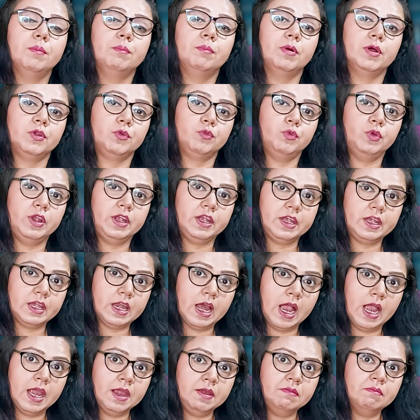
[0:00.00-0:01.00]
But with
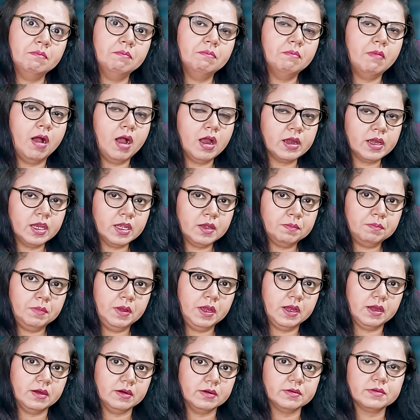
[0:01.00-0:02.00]
time, market
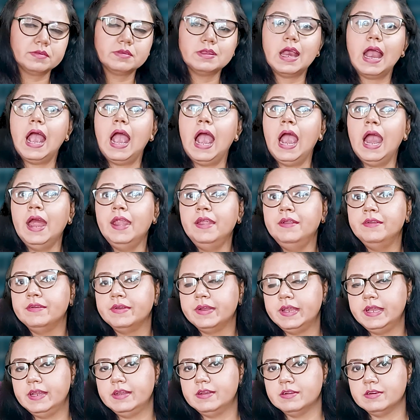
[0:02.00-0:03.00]
makers and
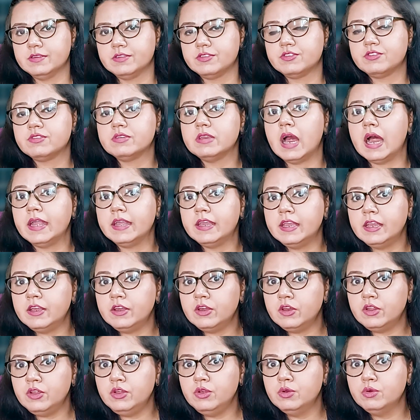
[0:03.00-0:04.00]
traders
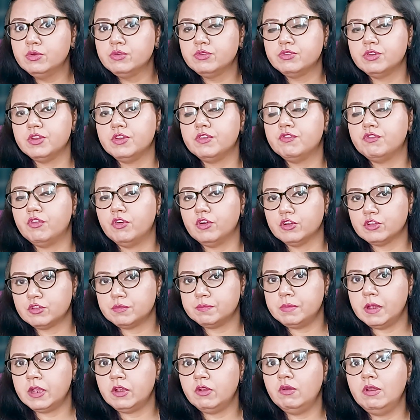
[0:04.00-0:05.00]
started to use it for
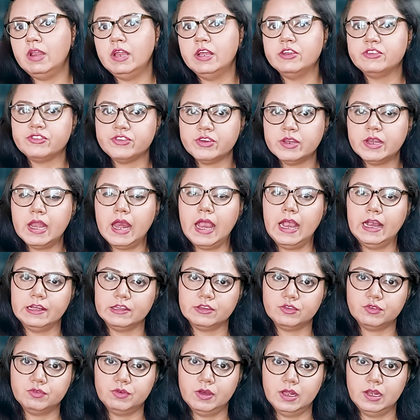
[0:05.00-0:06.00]
speculation
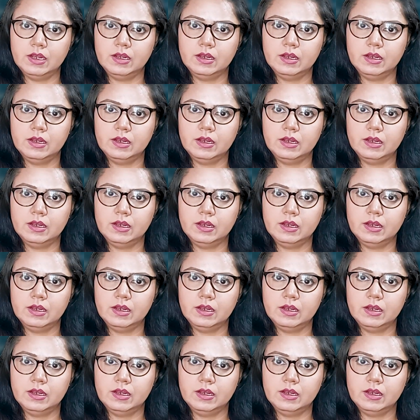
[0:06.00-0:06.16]
as well.